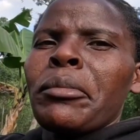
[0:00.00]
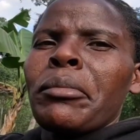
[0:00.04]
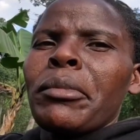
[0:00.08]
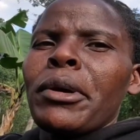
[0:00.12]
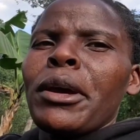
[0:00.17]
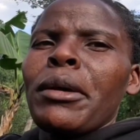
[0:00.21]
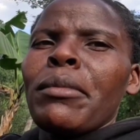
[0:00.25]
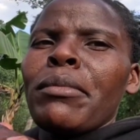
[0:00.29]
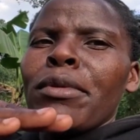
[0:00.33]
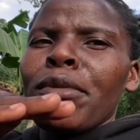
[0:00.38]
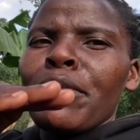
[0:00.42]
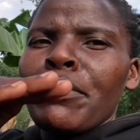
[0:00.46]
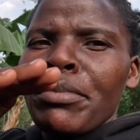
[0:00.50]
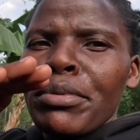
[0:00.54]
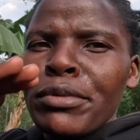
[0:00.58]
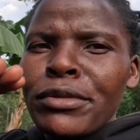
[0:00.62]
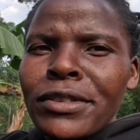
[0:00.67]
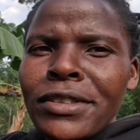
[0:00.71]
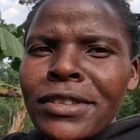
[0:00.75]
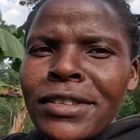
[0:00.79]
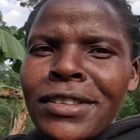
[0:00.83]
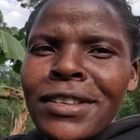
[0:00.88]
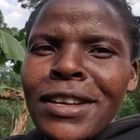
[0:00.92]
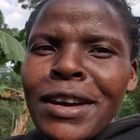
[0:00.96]
maybe you
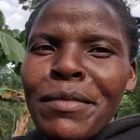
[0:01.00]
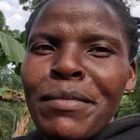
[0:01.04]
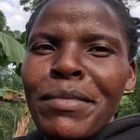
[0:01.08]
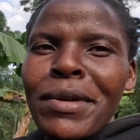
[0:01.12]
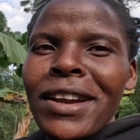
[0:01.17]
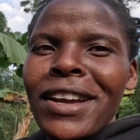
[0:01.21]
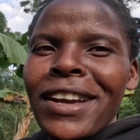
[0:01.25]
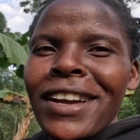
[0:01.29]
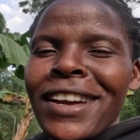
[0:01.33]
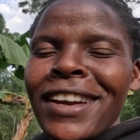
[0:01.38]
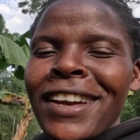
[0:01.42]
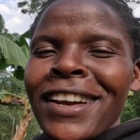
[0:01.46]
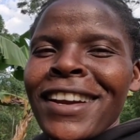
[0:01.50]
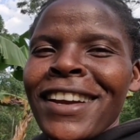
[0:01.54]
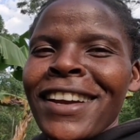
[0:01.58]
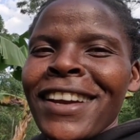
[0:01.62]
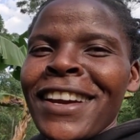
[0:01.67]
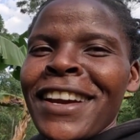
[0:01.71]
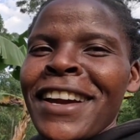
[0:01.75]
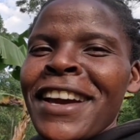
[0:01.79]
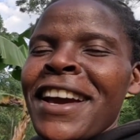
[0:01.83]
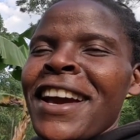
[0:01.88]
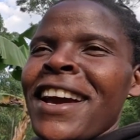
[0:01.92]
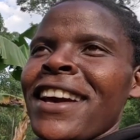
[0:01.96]
put a break
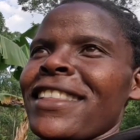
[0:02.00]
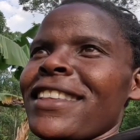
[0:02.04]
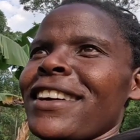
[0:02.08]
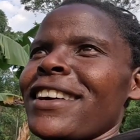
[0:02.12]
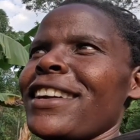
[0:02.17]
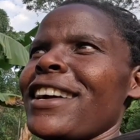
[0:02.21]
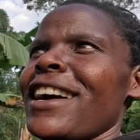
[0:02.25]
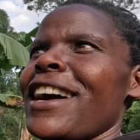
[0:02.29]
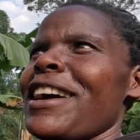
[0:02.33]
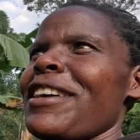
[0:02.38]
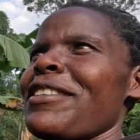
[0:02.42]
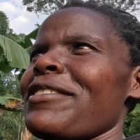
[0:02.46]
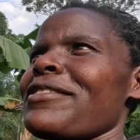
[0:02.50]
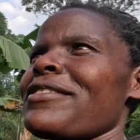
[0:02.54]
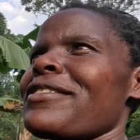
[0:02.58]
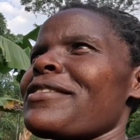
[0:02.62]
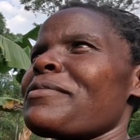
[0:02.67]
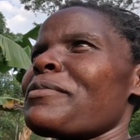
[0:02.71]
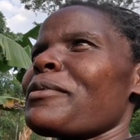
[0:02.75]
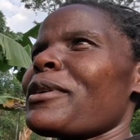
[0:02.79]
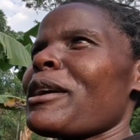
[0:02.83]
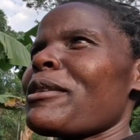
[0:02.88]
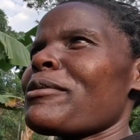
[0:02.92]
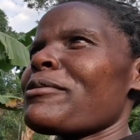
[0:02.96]
that
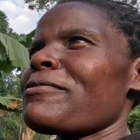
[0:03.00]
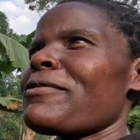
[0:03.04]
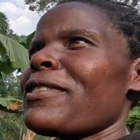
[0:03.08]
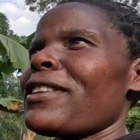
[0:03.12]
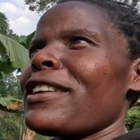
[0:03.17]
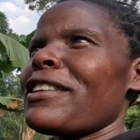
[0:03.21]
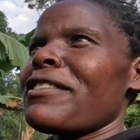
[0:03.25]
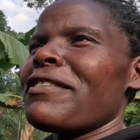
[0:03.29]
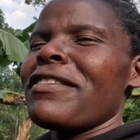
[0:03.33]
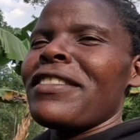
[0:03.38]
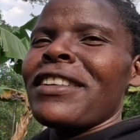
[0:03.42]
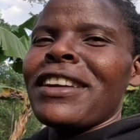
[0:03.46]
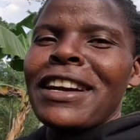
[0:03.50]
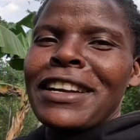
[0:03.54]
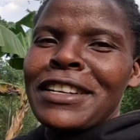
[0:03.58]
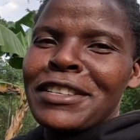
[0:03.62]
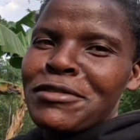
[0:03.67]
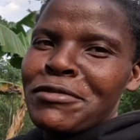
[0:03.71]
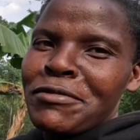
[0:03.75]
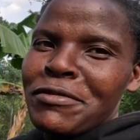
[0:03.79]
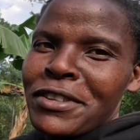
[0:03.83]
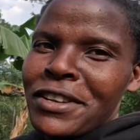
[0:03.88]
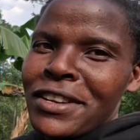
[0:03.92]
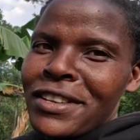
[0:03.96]
house becomes very difficult
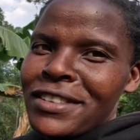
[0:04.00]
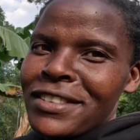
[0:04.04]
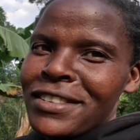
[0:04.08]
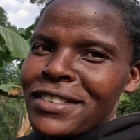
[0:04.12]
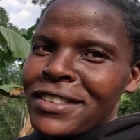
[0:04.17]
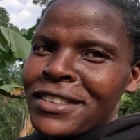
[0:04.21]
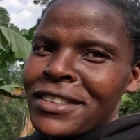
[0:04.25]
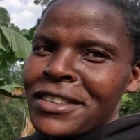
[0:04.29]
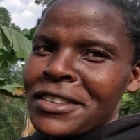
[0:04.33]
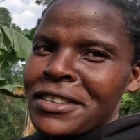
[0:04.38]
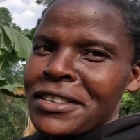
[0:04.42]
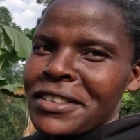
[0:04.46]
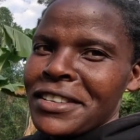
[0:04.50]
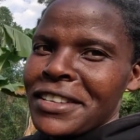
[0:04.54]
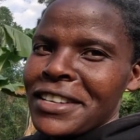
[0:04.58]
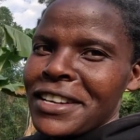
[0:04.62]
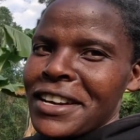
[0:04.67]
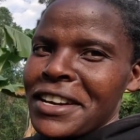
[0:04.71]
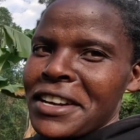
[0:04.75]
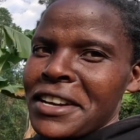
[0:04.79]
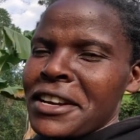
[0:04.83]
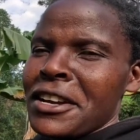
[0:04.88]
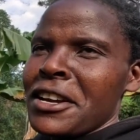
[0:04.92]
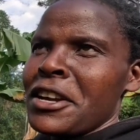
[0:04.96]
to finish
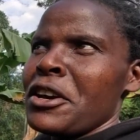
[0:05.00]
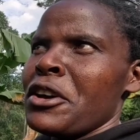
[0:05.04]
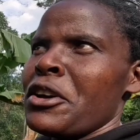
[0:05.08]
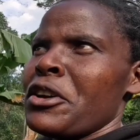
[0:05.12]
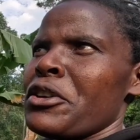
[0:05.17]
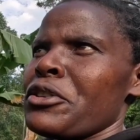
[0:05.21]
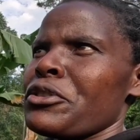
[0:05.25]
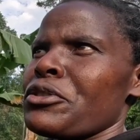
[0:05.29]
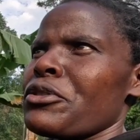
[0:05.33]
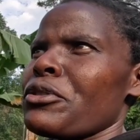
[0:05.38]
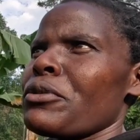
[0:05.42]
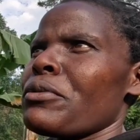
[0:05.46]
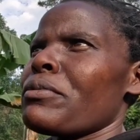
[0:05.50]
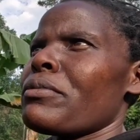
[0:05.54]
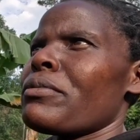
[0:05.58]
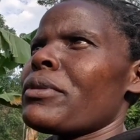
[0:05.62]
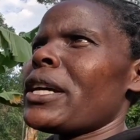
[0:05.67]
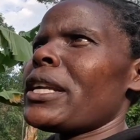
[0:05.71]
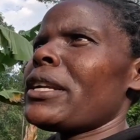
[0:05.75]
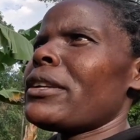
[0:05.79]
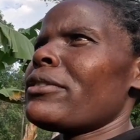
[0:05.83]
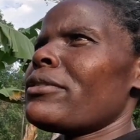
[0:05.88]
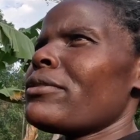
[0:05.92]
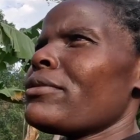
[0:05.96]
yeah so
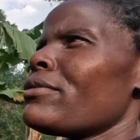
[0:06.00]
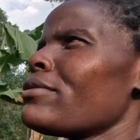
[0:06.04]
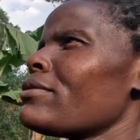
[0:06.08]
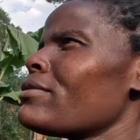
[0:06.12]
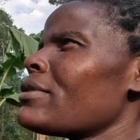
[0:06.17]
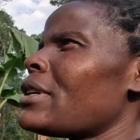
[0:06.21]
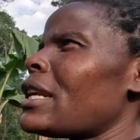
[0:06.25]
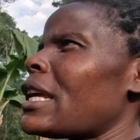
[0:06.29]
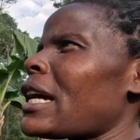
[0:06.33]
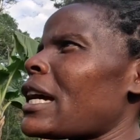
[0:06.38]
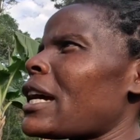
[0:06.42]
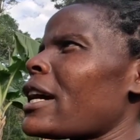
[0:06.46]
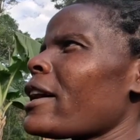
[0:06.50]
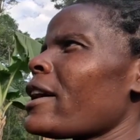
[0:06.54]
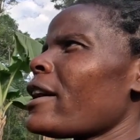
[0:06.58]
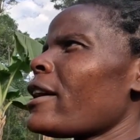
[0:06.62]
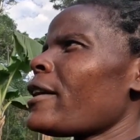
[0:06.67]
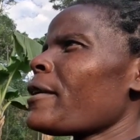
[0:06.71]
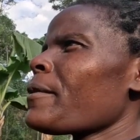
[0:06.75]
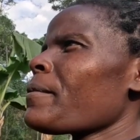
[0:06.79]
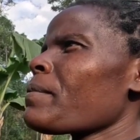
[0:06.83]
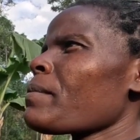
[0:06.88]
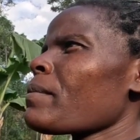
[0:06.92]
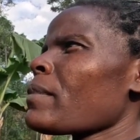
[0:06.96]
when you like
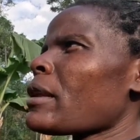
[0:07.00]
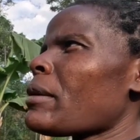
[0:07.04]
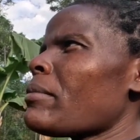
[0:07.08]
uh,